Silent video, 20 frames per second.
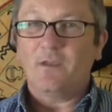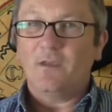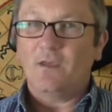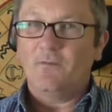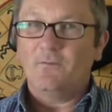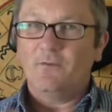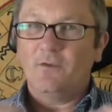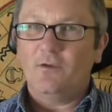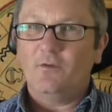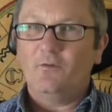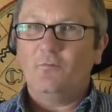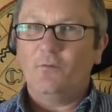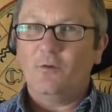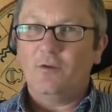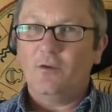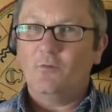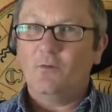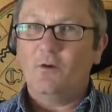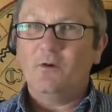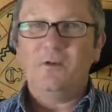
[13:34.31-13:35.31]
giving you
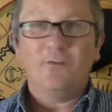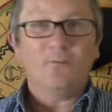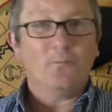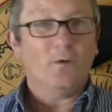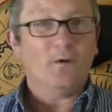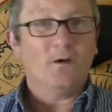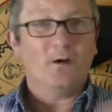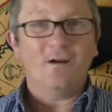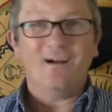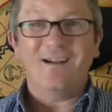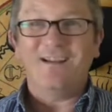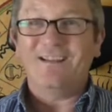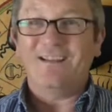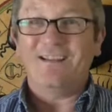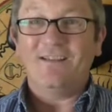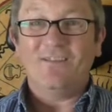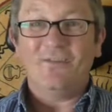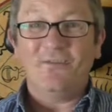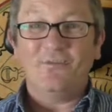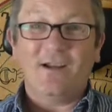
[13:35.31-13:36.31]
what you want, as we are an
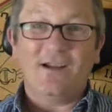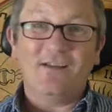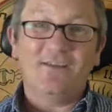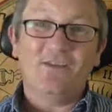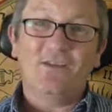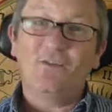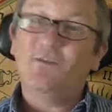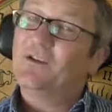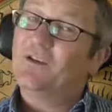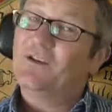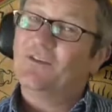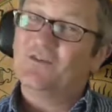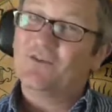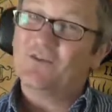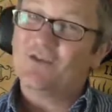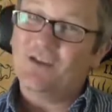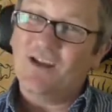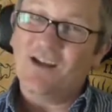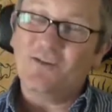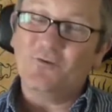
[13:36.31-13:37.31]
interactive
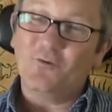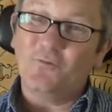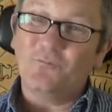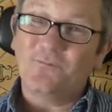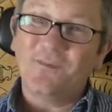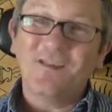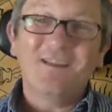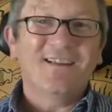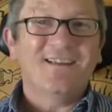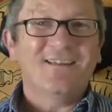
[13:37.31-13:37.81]
channel.